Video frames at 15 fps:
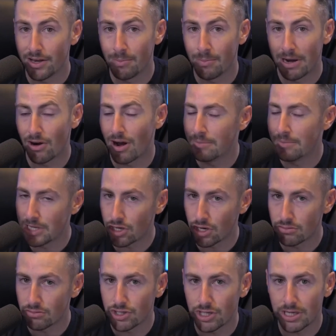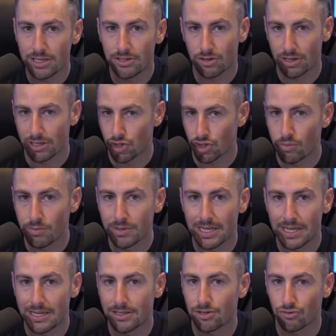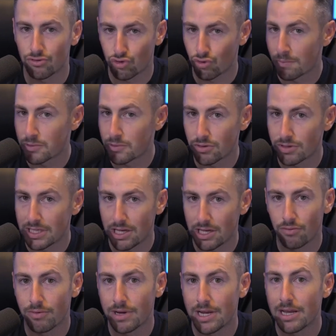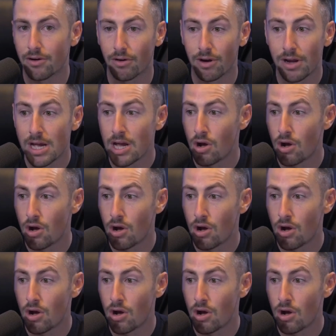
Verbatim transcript: no matter how many coaches or consultants or scriptures that you read or,